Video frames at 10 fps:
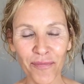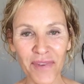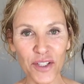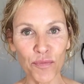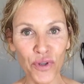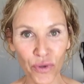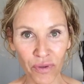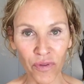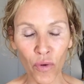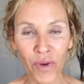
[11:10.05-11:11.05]
It's
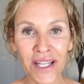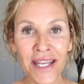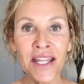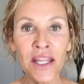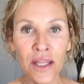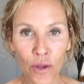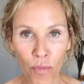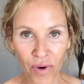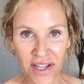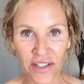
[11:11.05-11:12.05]
beautiful when in the
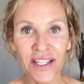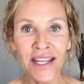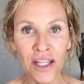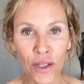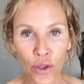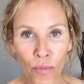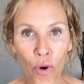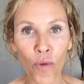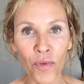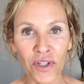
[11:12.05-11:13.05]
present, in the
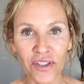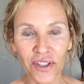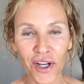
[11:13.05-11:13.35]
moment,